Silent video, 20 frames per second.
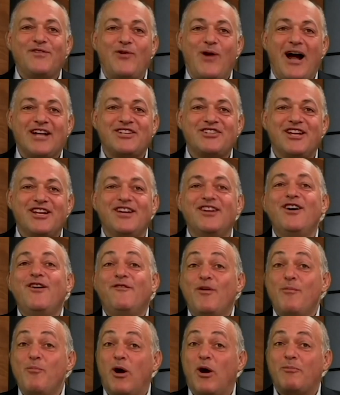for watching.
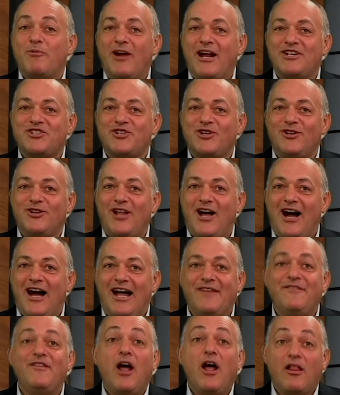For more Bradshaw
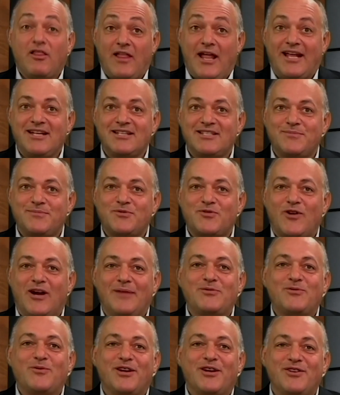Live, like and
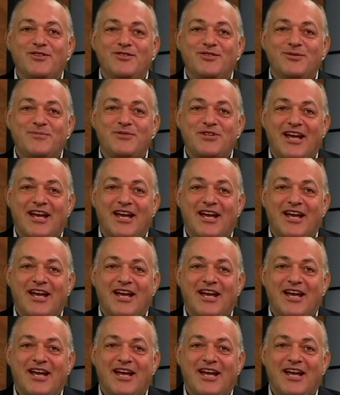subscribe to our YouTube